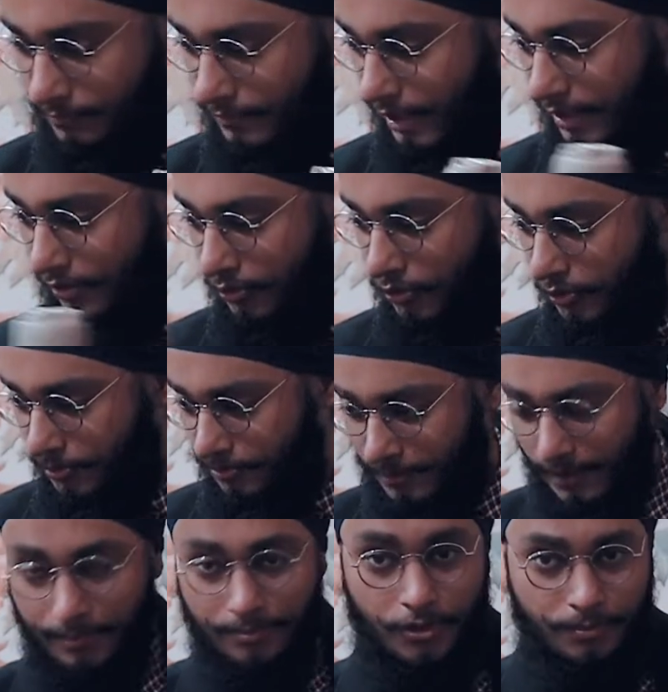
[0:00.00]
I hope
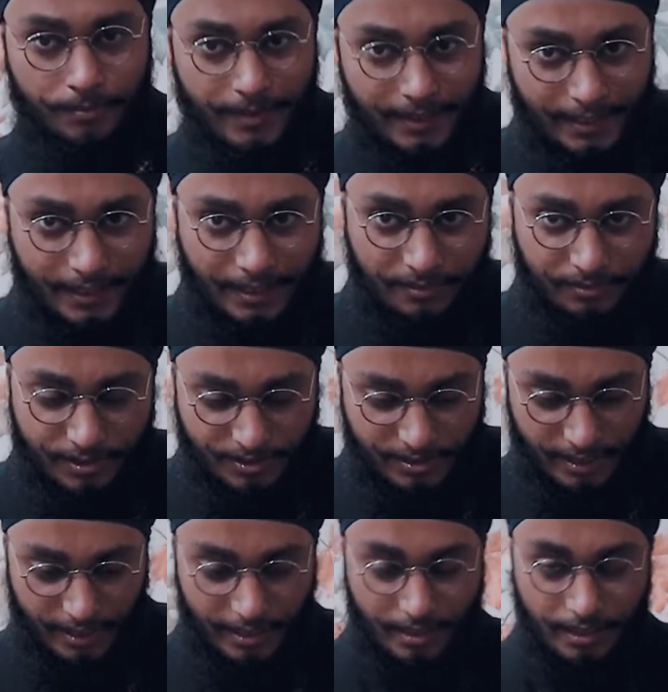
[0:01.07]
I'm not making any
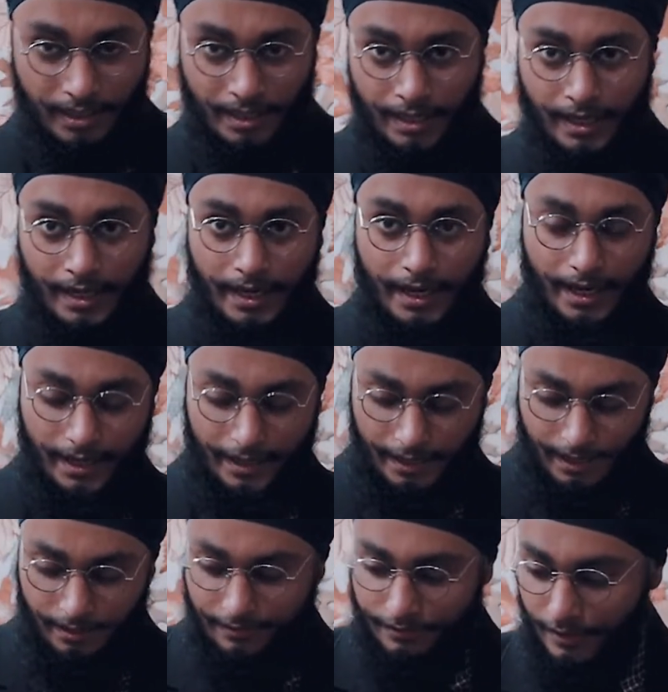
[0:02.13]
mistake.
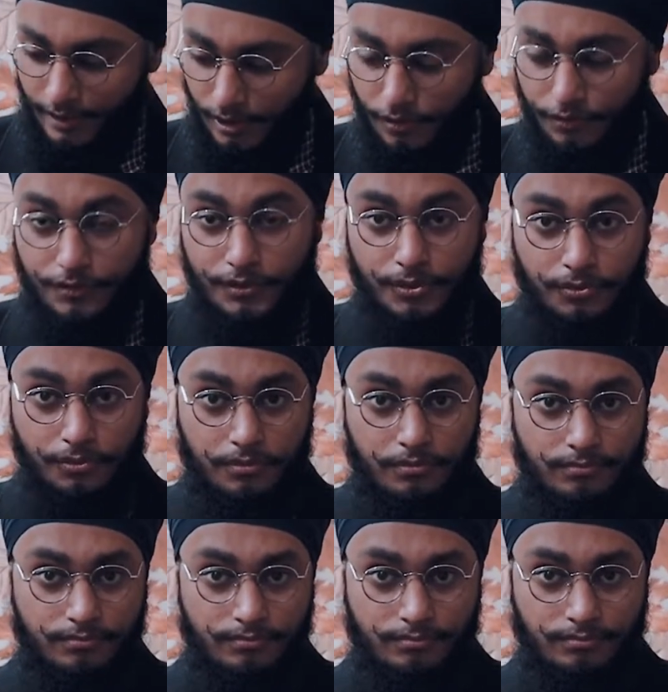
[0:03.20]
And if any of
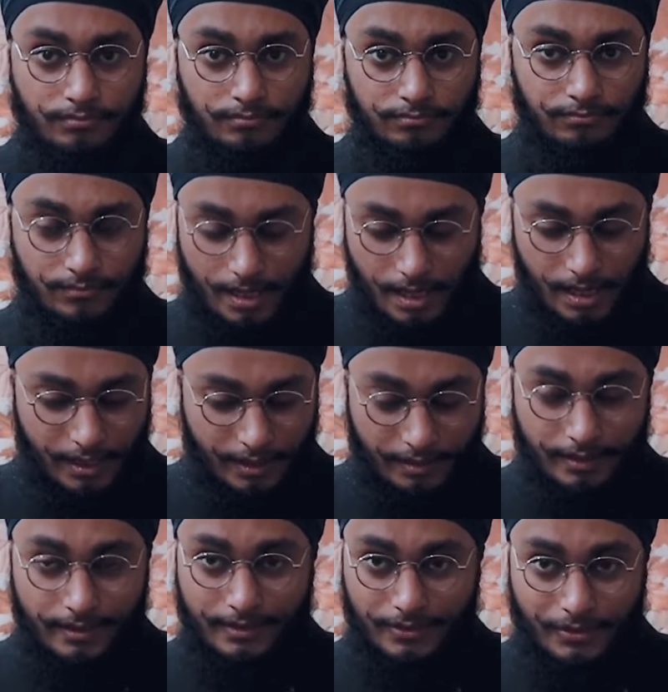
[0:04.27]
you are
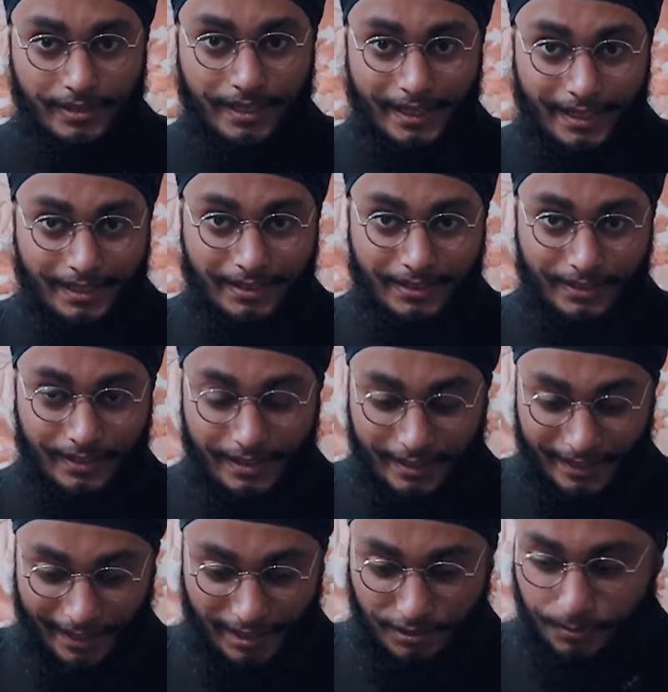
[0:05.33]
like
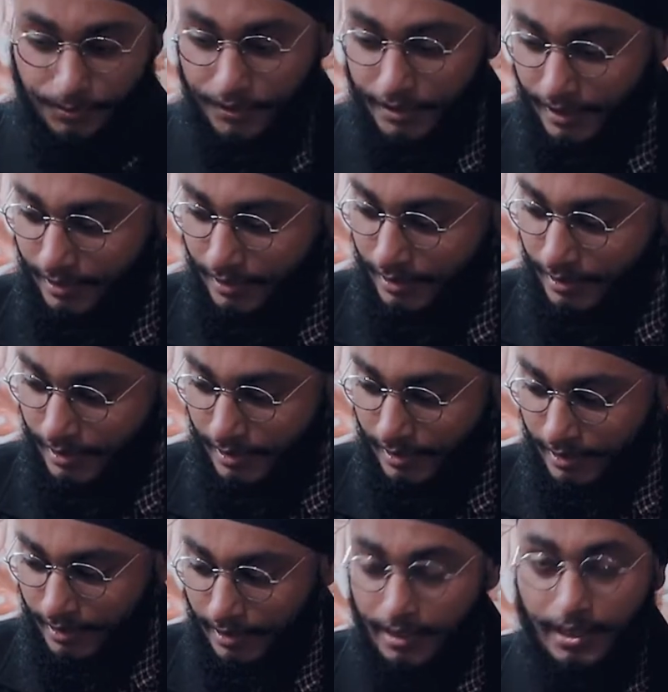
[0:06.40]
really expert in
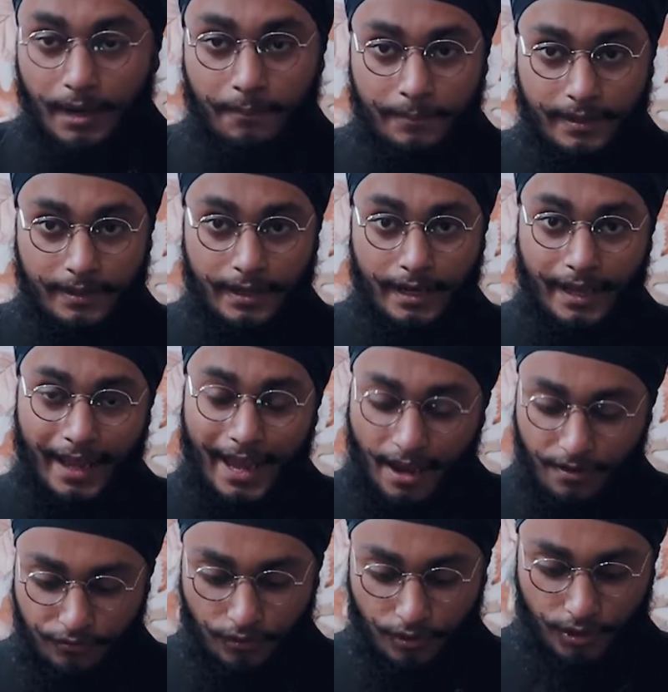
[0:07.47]
cupping, I
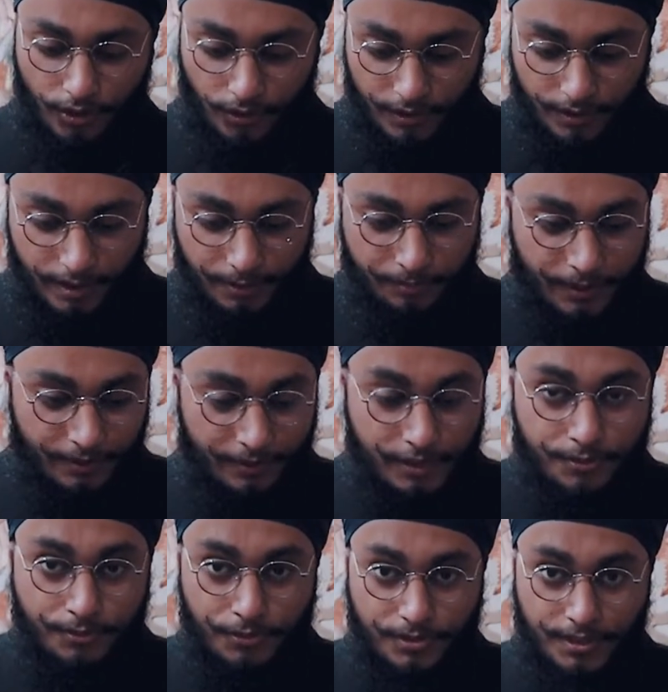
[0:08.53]
have forgotten the
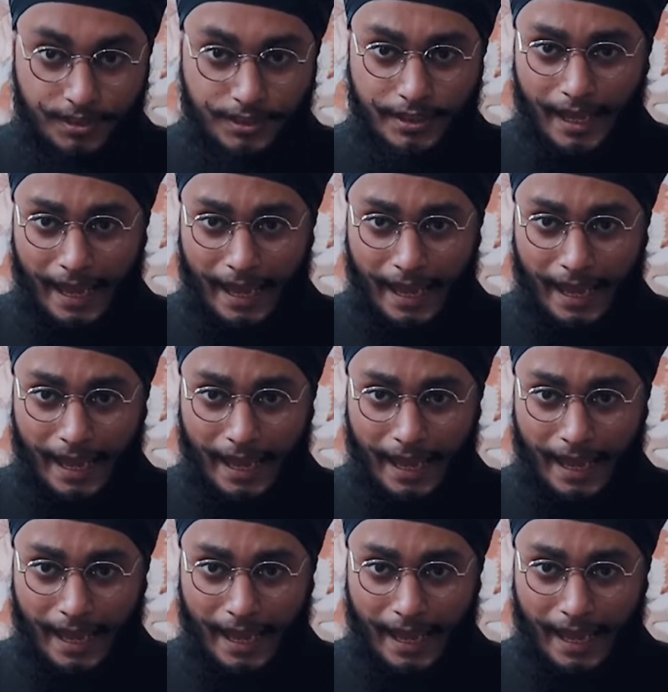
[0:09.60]
previous procedure.